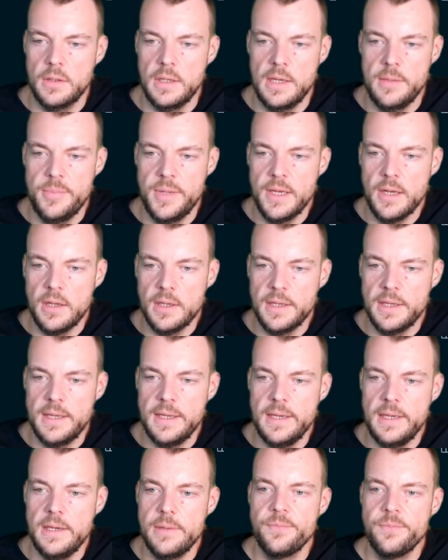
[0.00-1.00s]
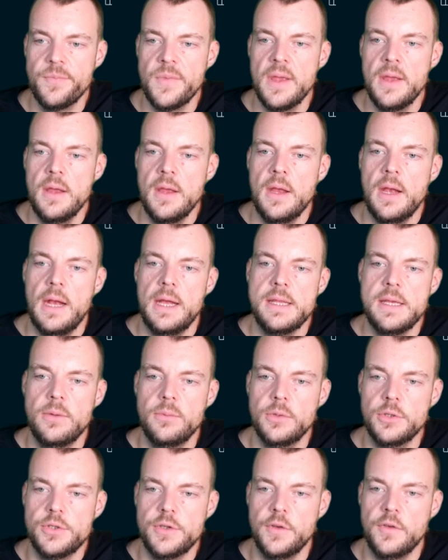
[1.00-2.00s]
API key. And then
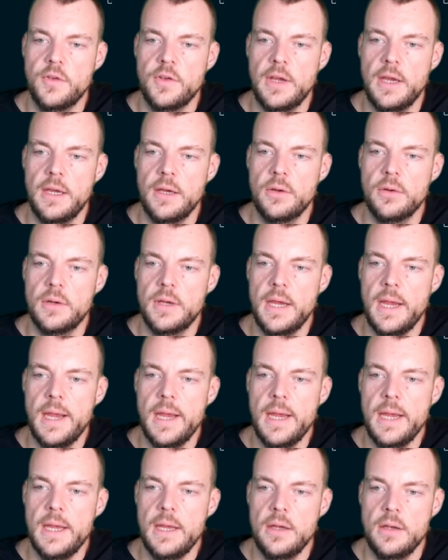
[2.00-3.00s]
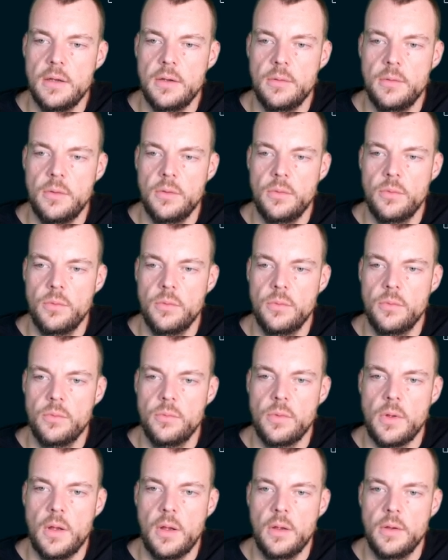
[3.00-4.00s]
we're just saying, okay,
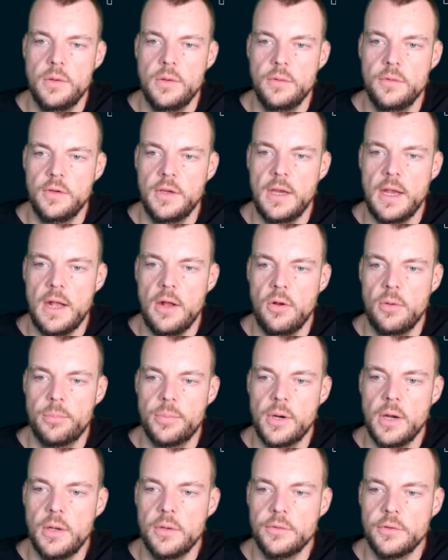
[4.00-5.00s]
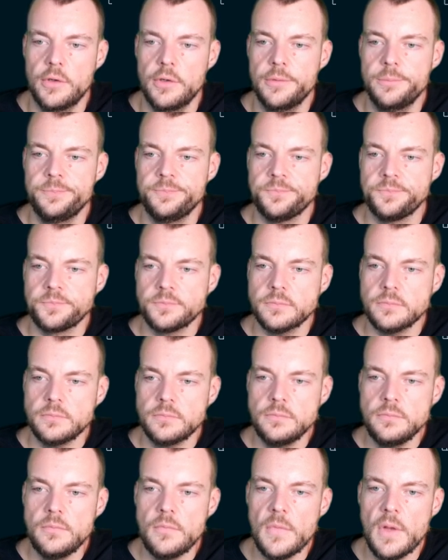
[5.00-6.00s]
using our browser,
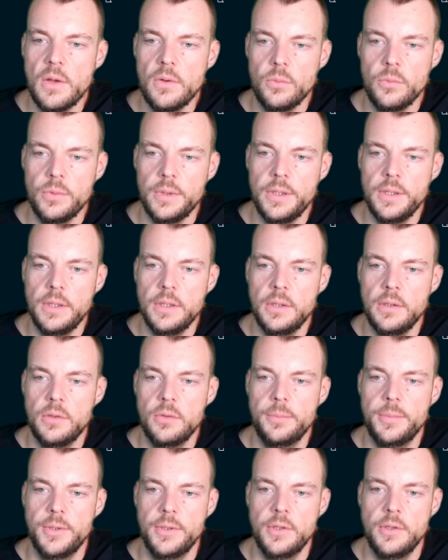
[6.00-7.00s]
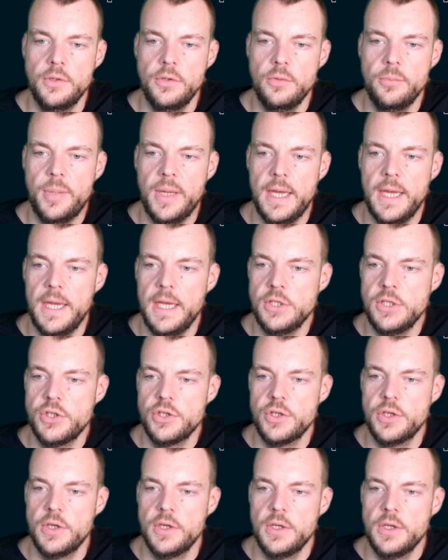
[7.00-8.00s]
we open a new
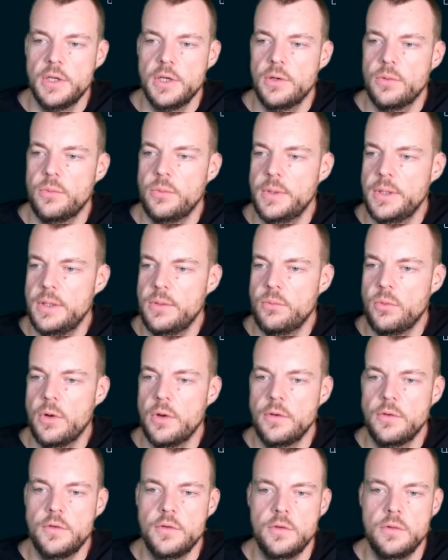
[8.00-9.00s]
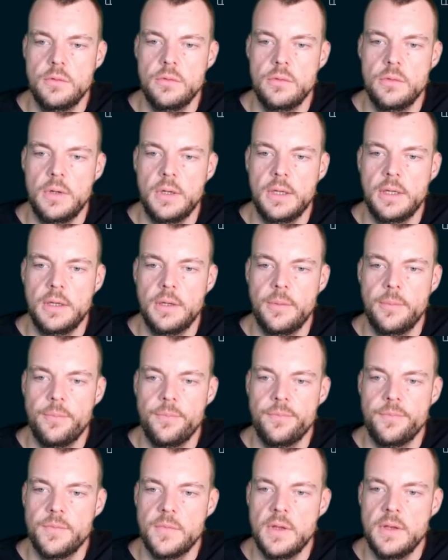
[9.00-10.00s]
page. We want to
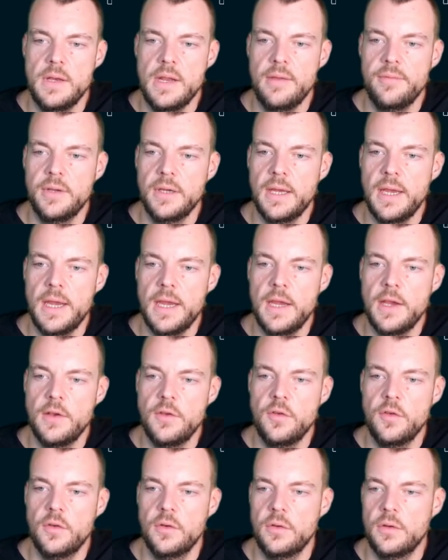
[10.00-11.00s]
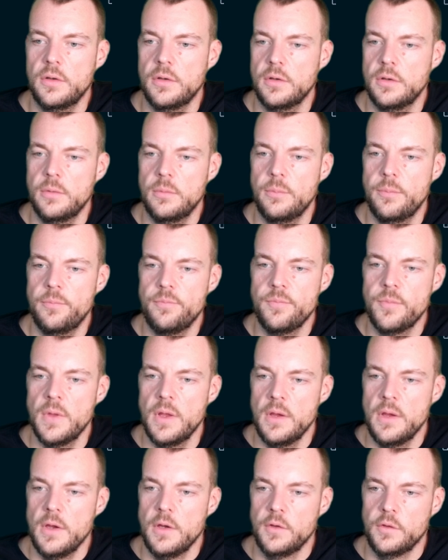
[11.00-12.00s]
um, navigate um,
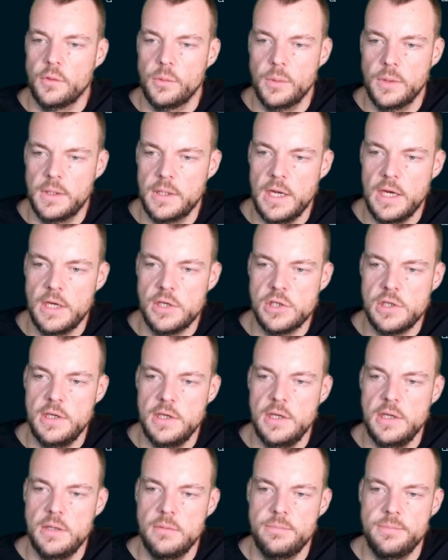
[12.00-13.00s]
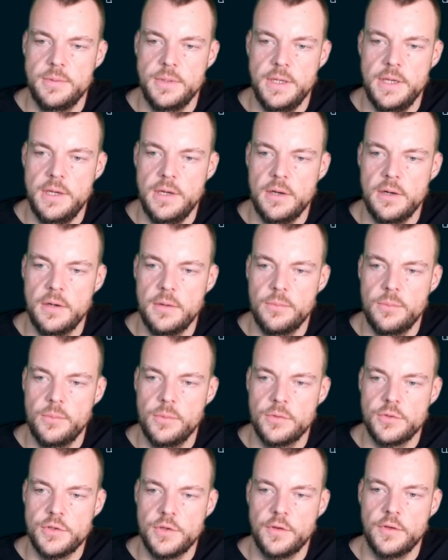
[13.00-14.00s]
so we can actually
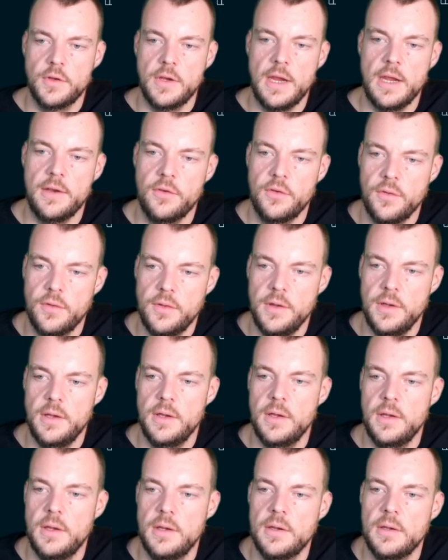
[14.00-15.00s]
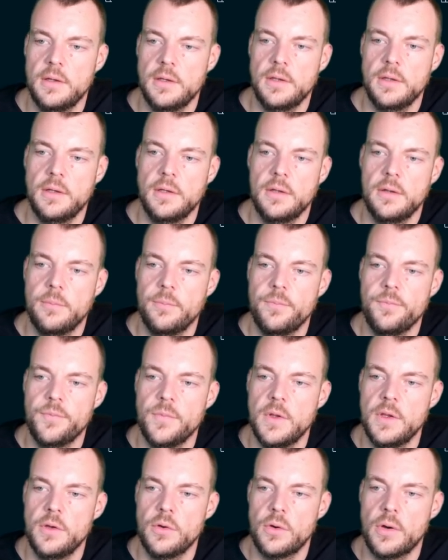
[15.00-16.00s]
here just get the um,
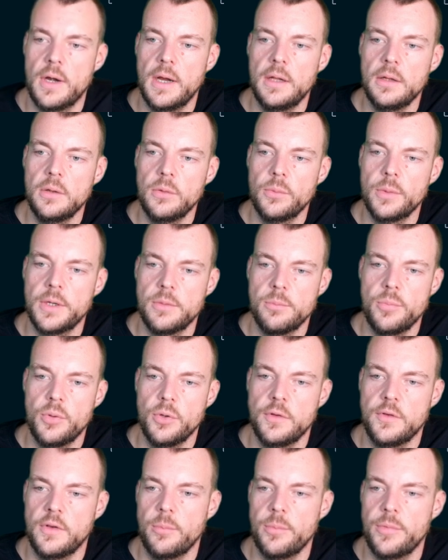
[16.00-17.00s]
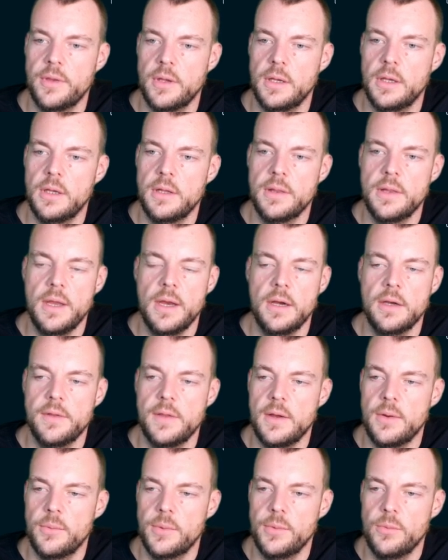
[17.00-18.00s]
URL. We can put something in there
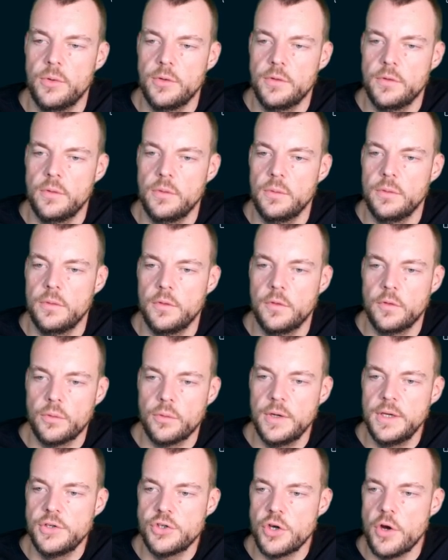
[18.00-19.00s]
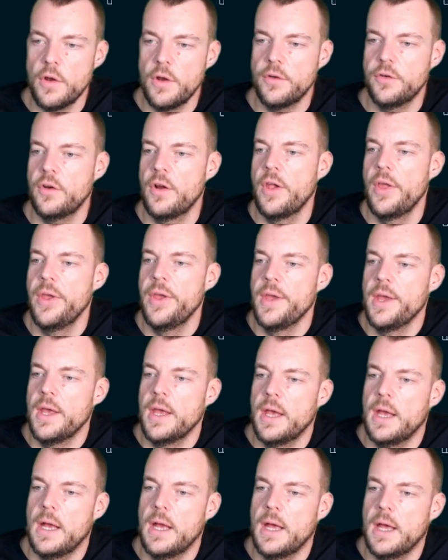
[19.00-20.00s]
that we want to screenshot
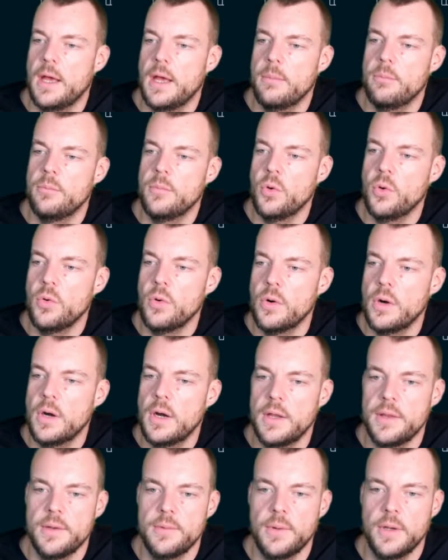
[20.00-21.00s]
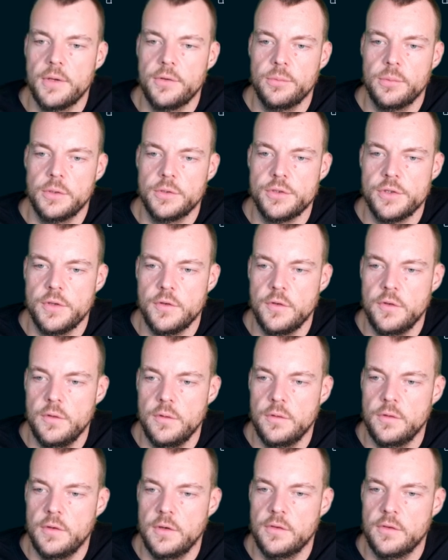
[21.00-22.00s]
um, or otherwise we'll just
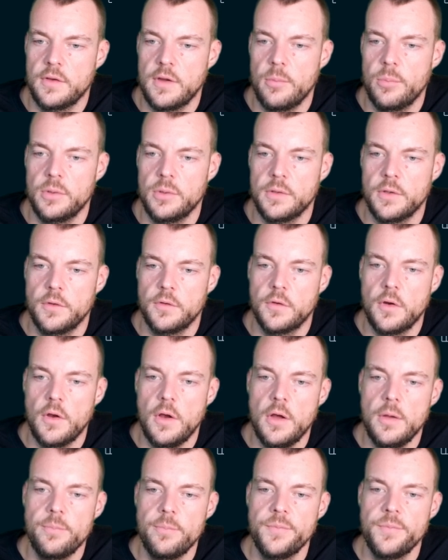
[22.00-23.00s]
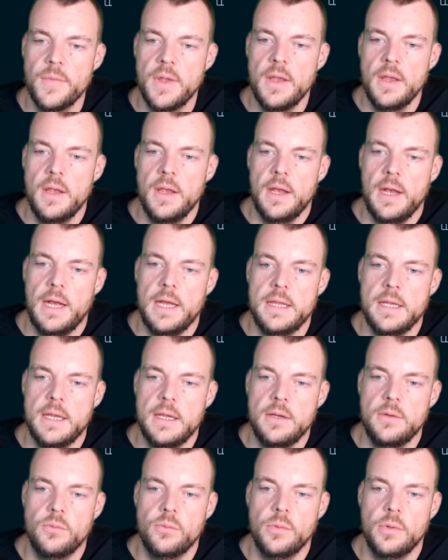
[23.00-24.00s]
use example.com and
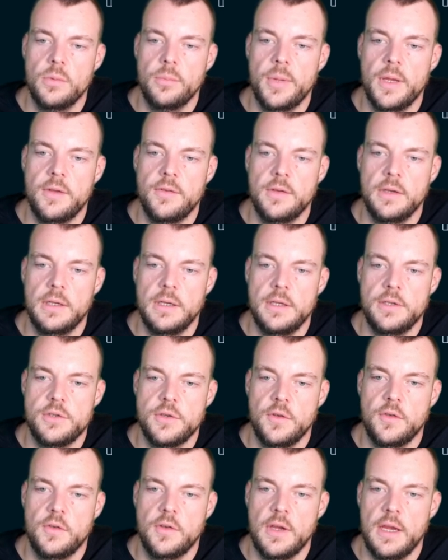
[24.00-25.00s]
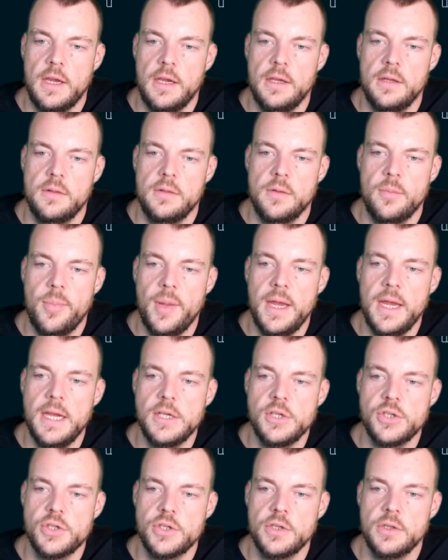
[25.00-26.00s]
then we'll basically just say the
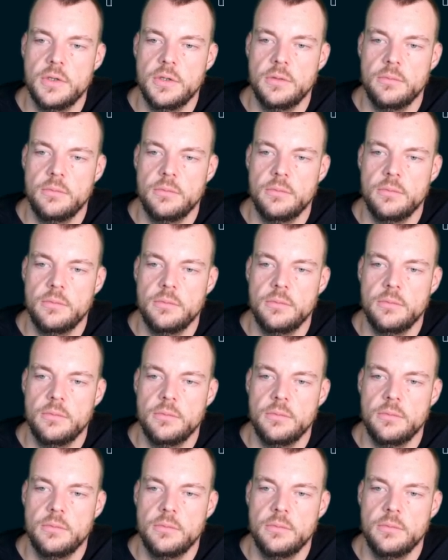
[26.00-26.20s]
page,